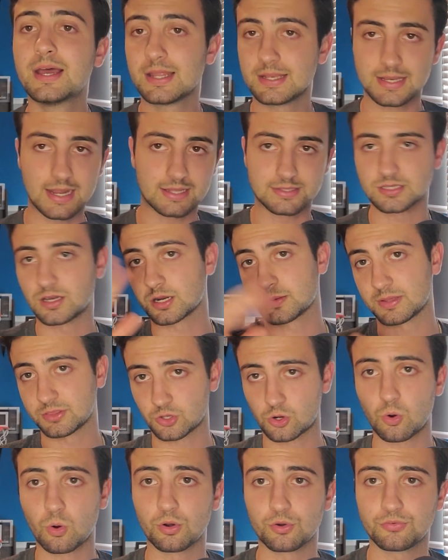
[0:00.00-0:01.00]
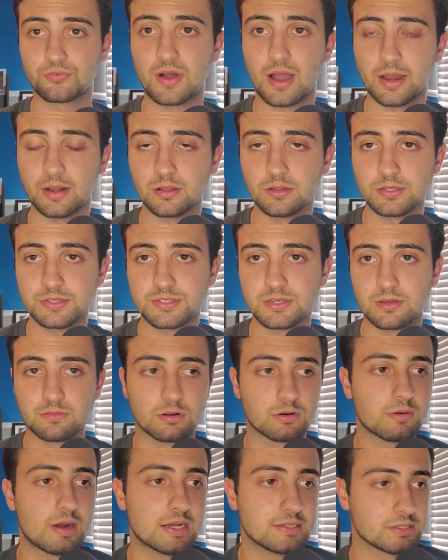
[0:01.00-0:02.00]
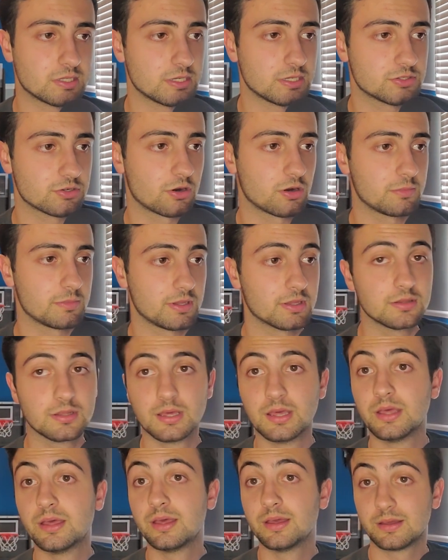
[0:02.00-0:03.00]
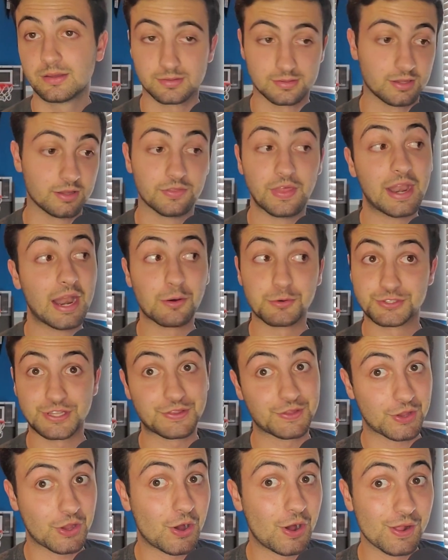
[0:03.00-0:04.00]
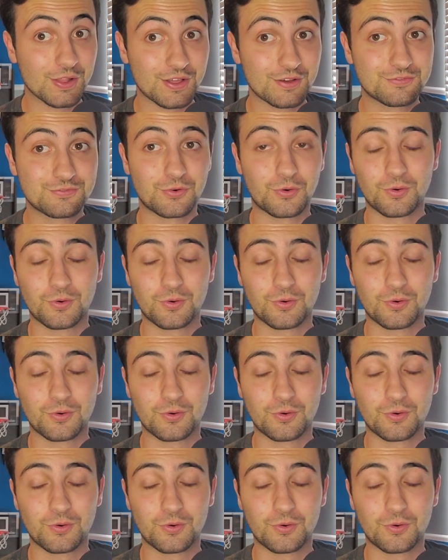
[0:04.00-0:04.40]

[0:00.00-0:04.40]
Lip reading: Not talking about the quarterfinals of the Horizon League tournament that I was on the call